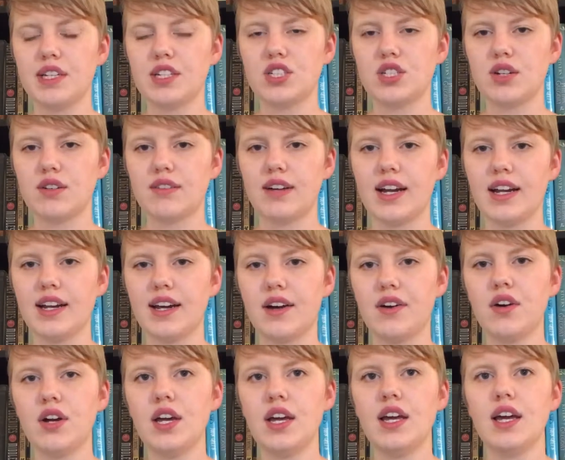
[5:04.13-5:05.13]
to show right
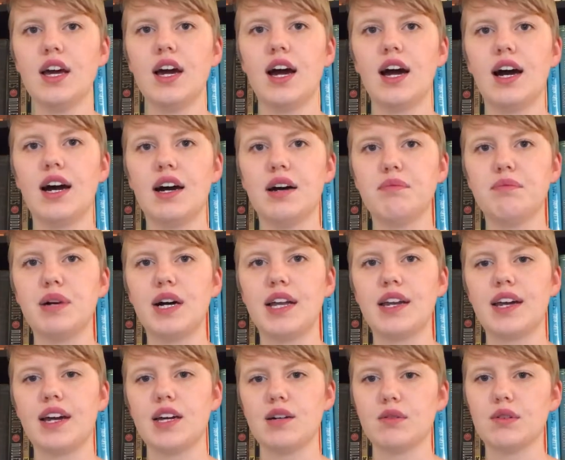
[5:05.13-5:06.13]
now,
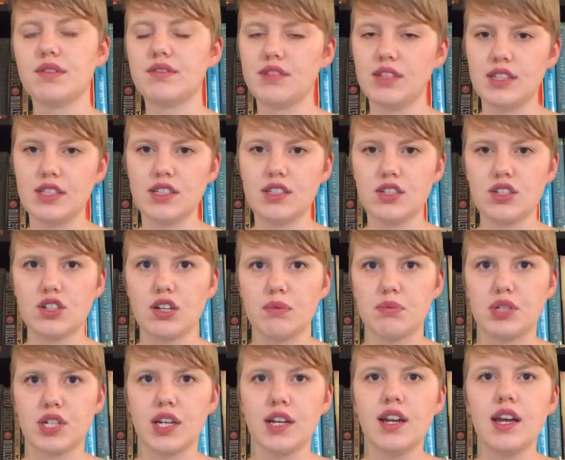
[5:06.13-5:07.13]
but I will read the
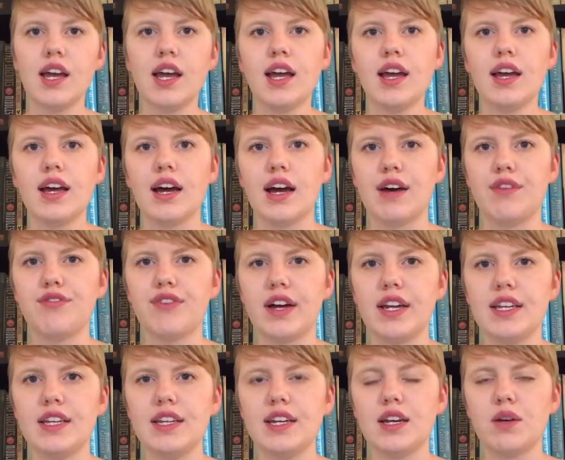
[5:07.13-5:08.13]
description. A
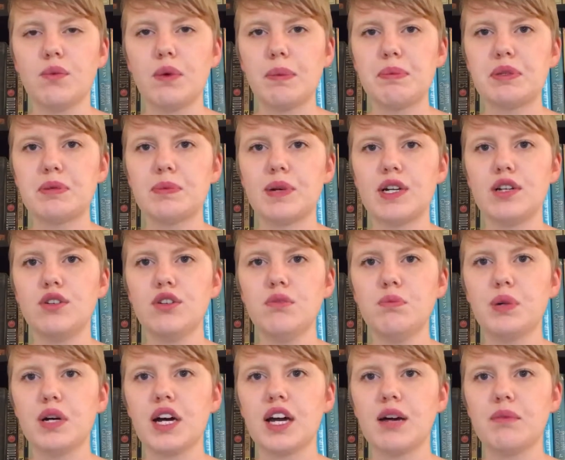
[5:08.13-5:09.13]
funny and whip-smart new
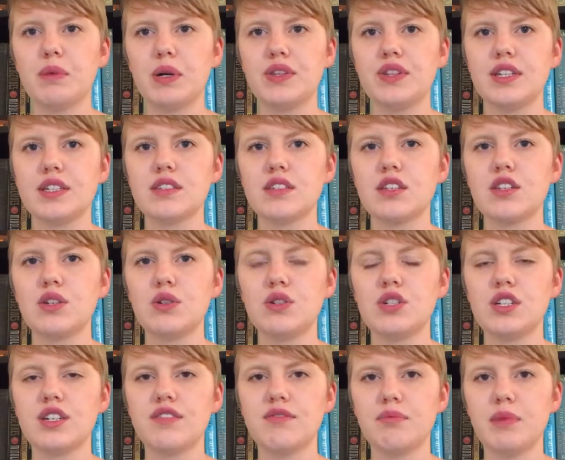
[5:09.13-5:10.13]
book about the
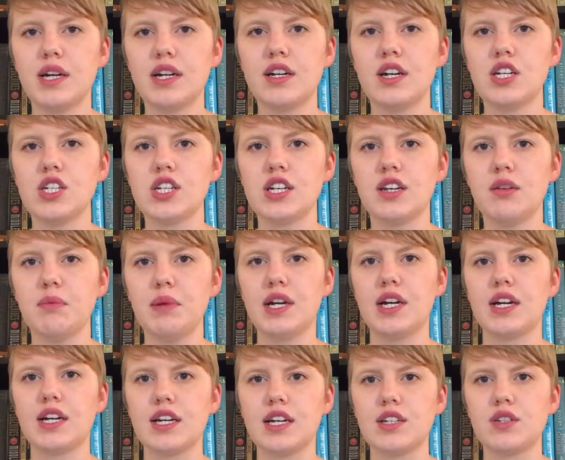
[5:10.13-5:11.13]
institution of marriage in
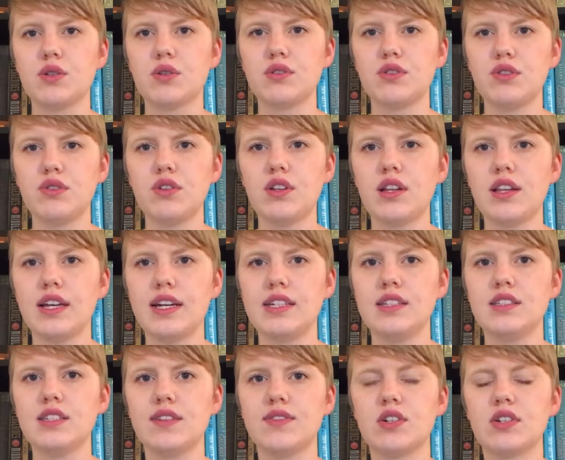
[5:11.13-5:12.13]
America told through the
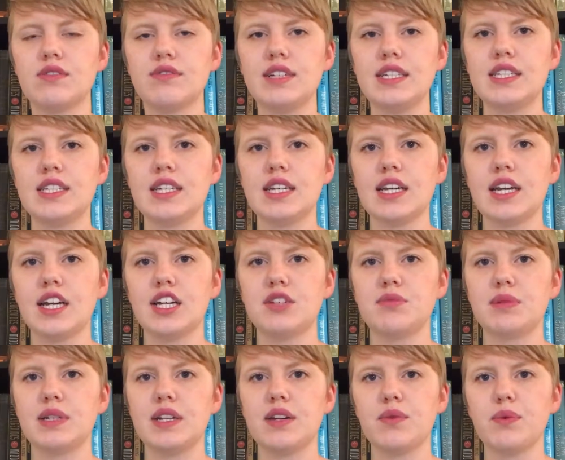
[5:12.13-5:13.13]
lens of her recent
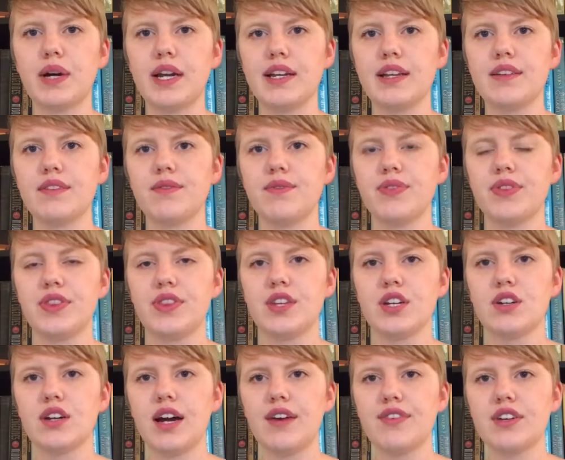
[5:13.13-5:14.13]
engagement and wedding. The
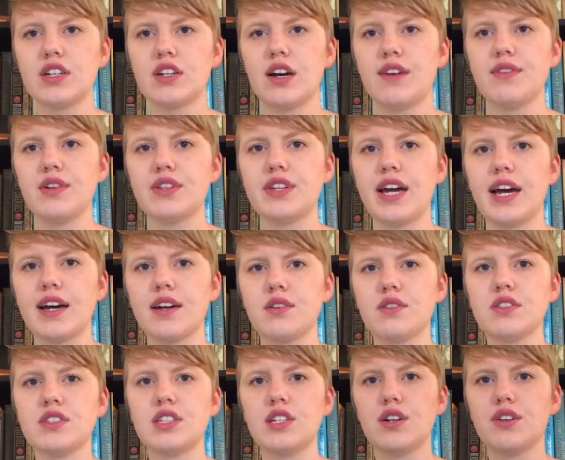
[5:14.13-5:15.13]
graphic novel
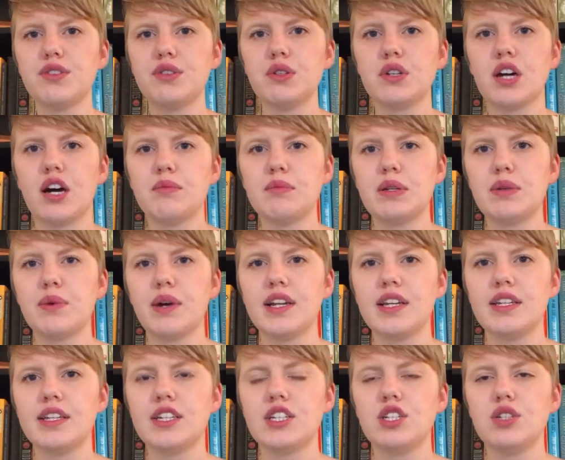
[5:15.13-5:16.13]
tackles the all-too-common
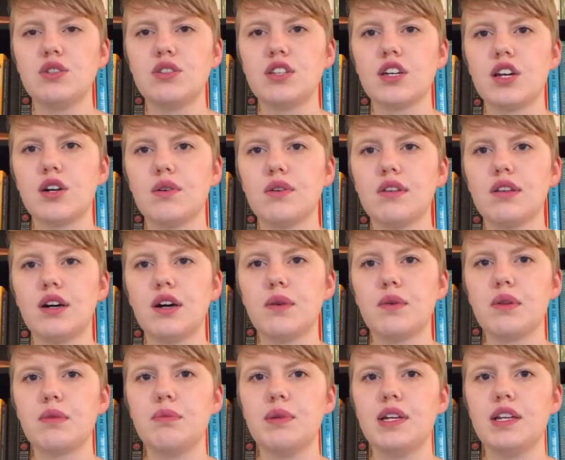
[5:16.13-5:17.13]
wedding issues that go along
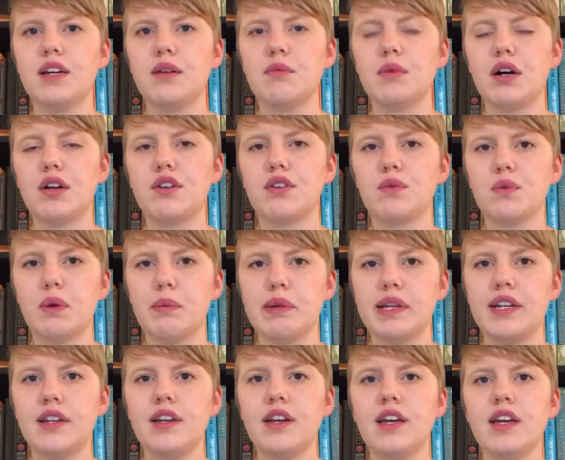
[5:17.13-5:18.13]
with being a modern
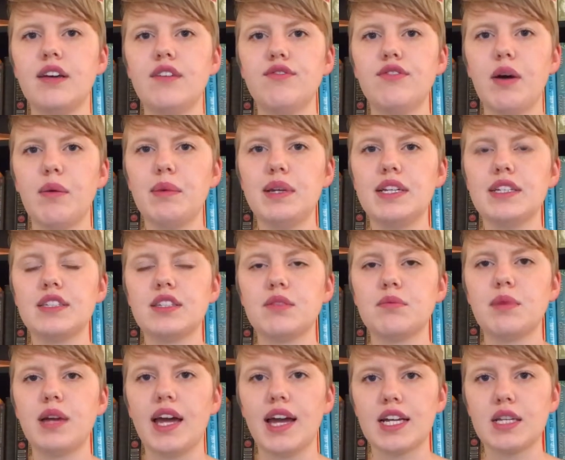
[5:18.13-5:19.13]
woman.
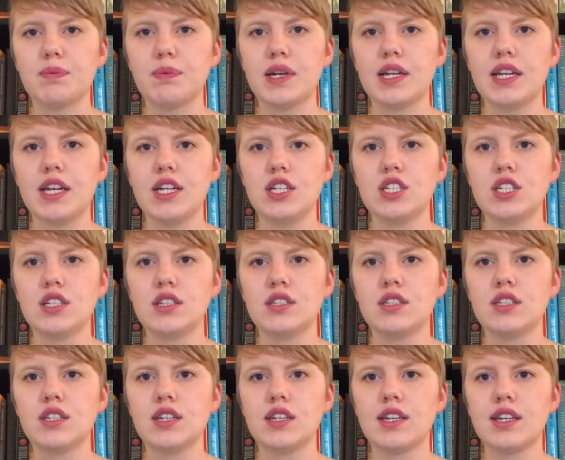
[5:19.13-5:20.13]
Feminism,
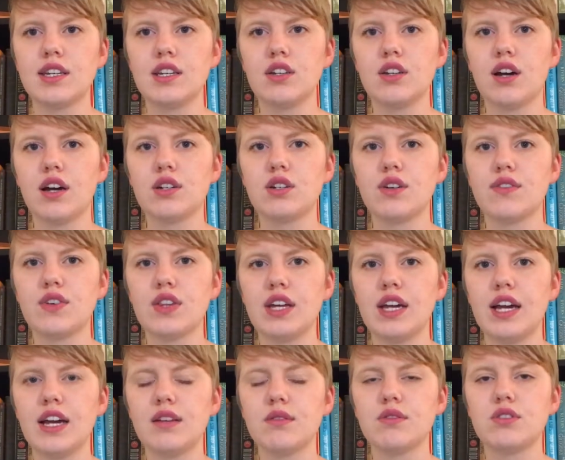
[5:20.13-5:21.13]
expectations, getting knocked over the
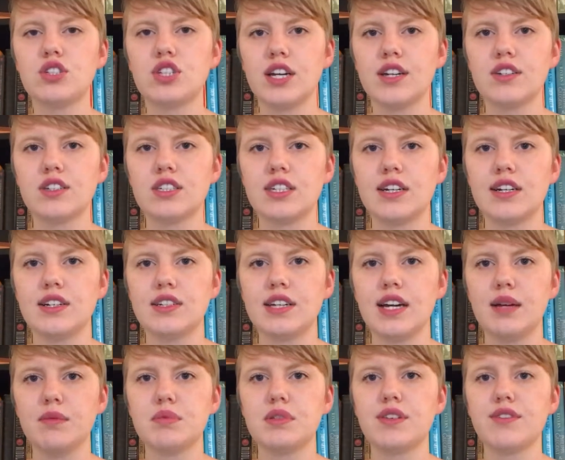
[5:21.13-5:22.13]
head with gender
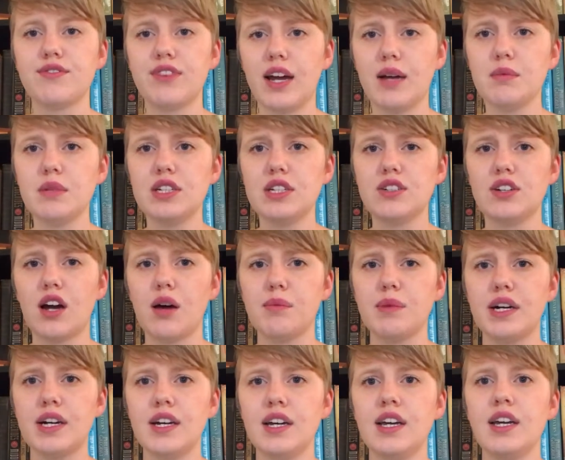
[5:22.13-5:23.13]
stereotypes, family
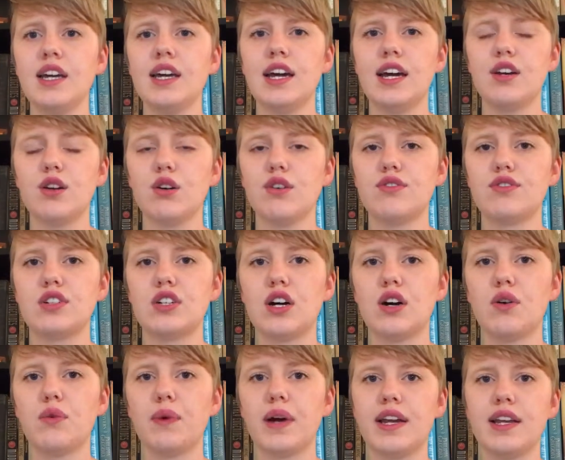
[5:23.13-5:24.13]
drama, and
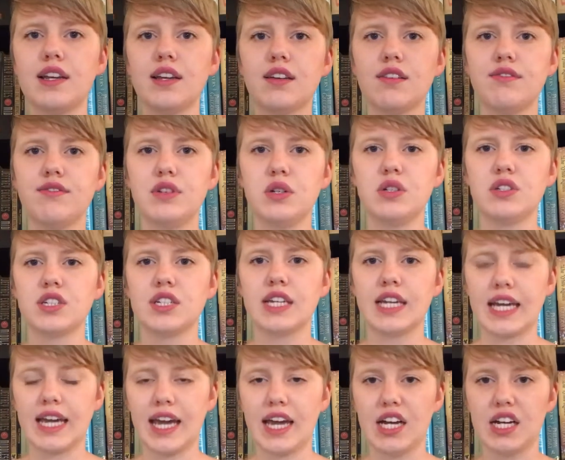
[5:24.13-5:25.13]
overall wedding confusion
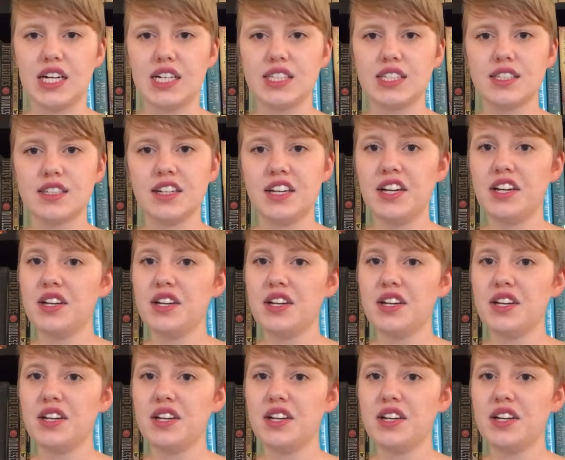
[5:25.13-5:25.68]
and chaos.